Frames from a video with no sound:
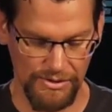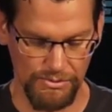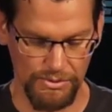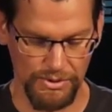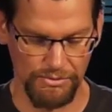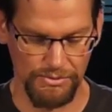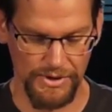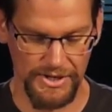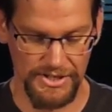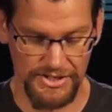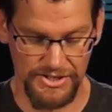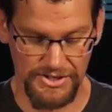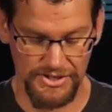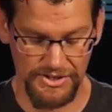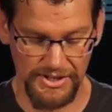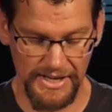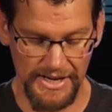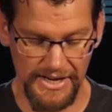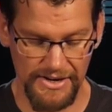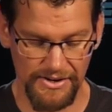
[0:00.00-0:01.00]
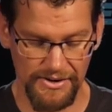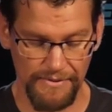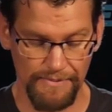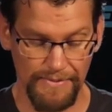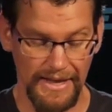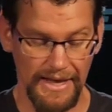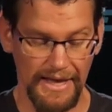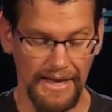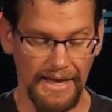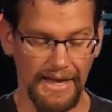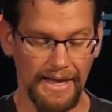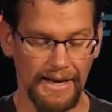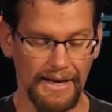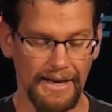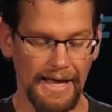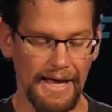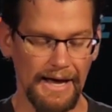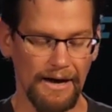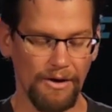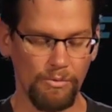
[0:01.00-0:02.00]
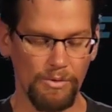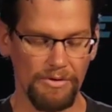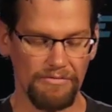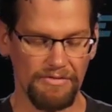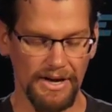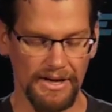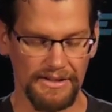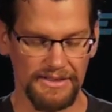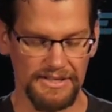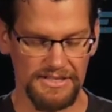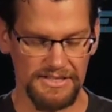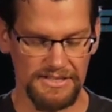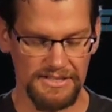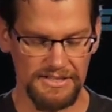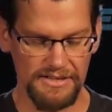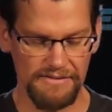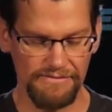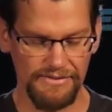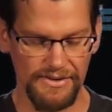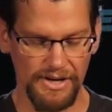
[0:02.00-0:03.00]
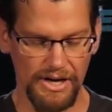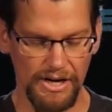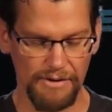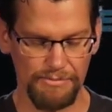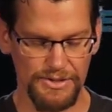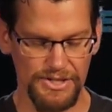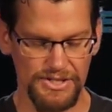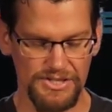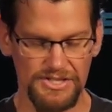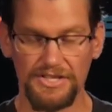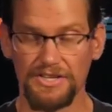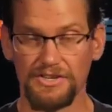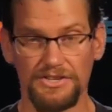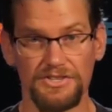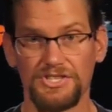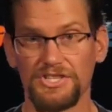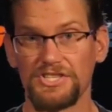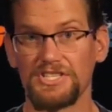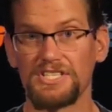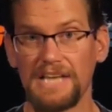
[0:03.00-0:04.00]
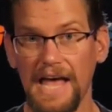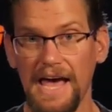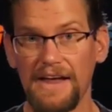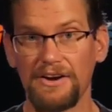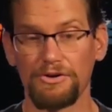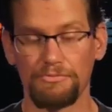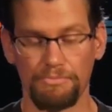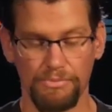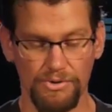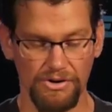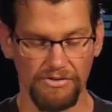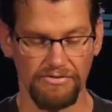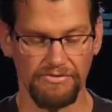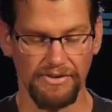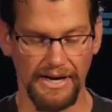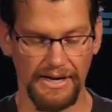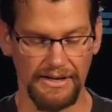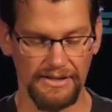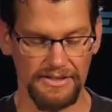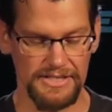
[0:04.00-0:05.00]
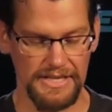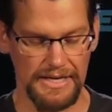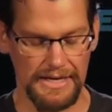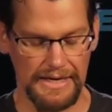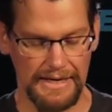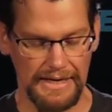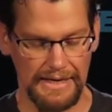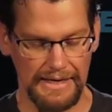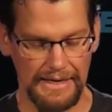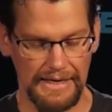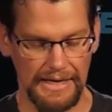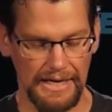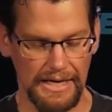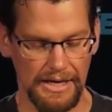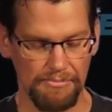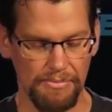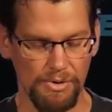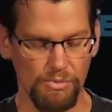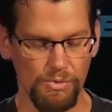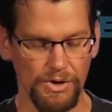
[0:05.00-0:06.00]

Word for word: We'll register later. And now we've got these different options that are just standard profiles, um, but